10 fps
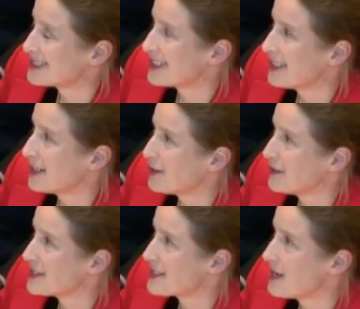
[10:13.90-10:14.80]
the
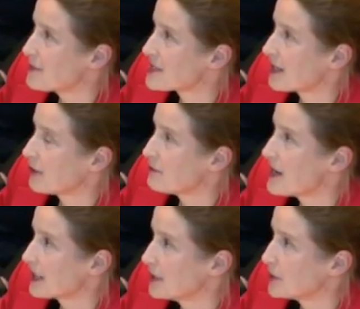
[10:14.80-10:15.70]
on the same scale
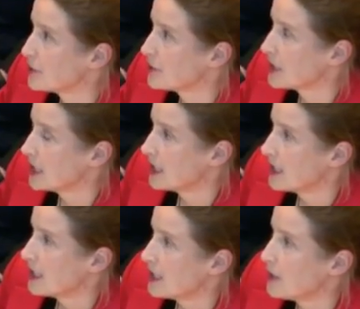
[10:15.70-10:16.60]
of magnitude,
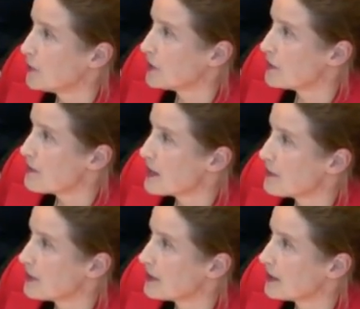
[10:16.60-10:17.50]
you will
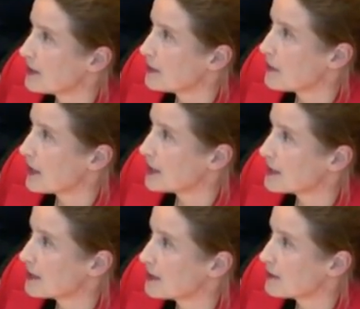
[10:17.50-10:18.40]
remember the
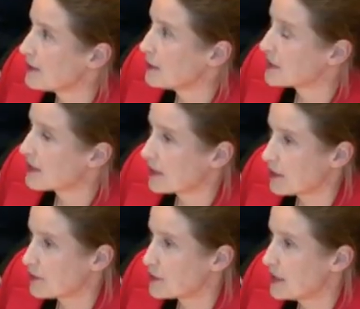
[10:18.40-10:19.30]
letter, the famous
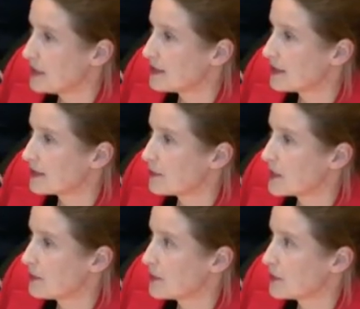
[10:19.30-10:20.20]
letter of 26
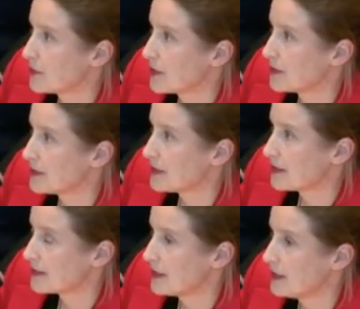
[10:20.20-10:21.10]
September
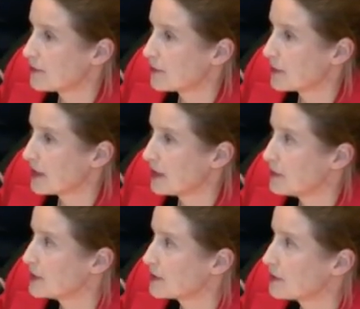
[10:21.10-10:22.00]
2016 from
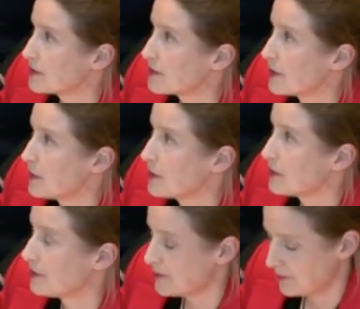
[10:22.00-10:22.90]
claimants to the
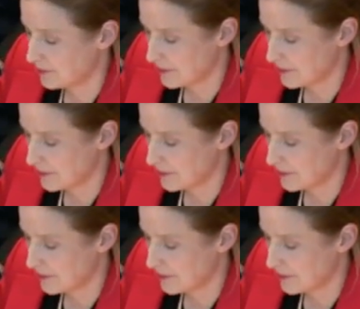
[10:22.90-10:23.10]
tribunal,